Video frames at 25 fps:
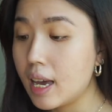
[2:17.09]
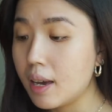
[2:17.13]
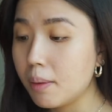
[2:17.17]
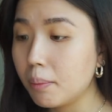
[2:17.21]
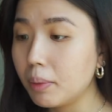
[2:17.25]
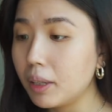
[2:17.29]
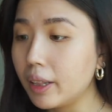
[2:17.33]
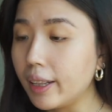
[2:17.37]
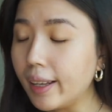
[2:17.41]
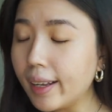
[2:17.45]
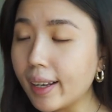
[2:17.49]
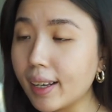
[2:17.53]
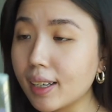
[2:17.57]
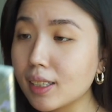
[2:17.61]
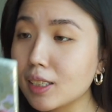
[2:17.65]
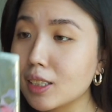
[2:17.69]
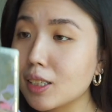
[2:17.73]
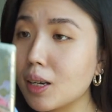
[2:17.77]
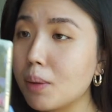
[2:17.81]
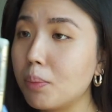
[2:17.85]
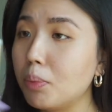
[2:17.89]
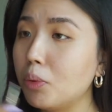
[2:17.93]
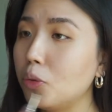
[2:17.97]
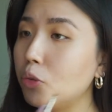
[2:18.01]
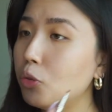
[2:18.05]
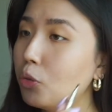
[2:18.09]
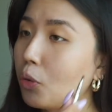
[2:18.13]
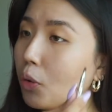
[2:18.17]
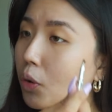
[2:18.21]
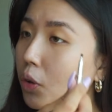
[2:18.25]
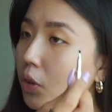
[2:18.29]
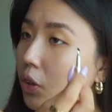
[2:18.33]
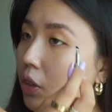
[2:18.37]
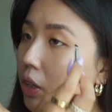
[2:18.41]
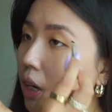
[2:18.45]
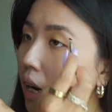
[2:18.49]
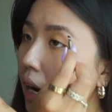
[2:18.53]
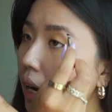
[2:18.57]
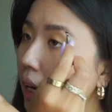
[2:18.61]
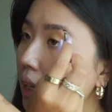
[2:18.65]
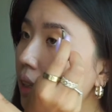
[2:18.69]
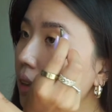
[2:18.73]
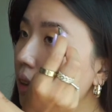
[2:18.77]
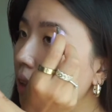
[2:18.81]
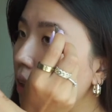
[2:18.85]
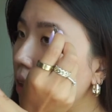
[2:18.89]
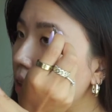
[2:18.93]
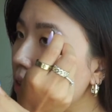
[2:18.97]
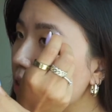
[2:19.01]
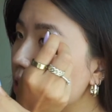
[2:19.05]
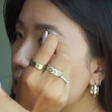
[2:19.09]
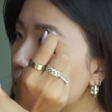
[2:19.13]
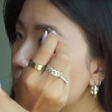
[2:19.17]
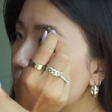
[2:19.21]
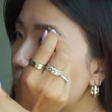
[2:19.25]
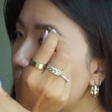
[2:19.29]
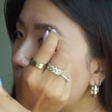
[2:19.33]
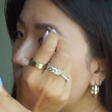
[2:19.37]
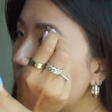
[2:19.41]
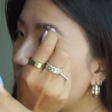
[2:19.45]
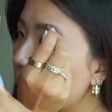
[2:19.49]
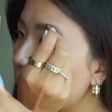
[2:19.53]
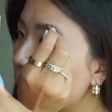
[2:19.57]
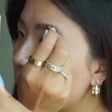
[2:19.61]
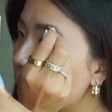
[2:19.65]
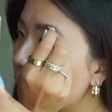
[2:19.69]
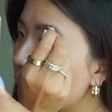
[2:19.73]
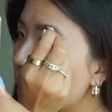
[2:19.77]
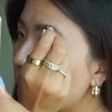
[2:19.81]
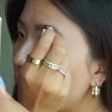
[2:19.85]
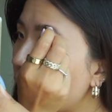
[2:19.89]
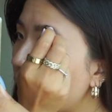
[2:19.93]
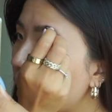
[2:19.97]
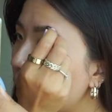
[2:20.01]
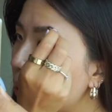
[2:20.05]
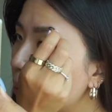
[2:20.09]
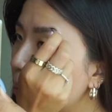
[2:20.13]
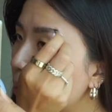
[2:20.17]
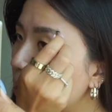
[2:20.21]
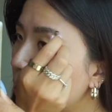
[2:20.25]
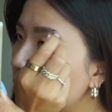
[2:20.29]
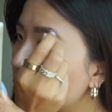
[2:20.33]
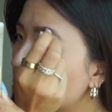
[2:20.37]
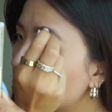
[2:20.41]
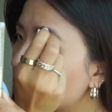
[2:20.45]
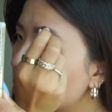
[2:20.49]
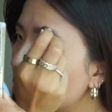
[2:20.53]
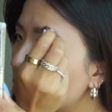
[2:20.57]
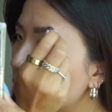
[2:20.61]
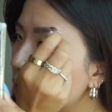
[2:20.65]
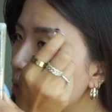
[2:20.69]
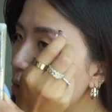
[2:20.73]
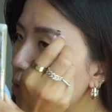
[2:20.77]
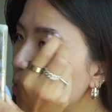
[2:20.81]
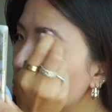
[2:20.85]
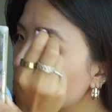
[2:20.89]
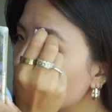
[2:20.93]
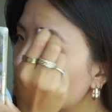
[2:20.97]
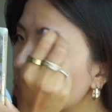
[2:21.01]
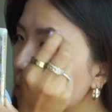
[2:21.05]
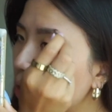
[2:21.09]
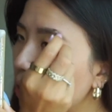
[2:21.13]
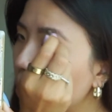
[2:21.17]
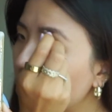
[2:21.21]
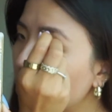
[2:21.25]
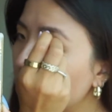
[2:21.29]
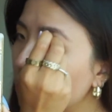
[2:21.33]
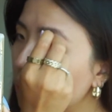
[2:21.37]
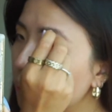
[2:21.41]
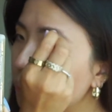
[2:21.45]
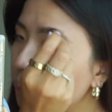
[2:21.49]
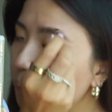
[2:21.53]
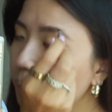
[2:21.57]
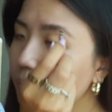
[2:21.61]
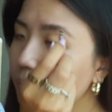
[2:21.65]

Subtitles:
but like I said before, I lost my eyebrow brush, so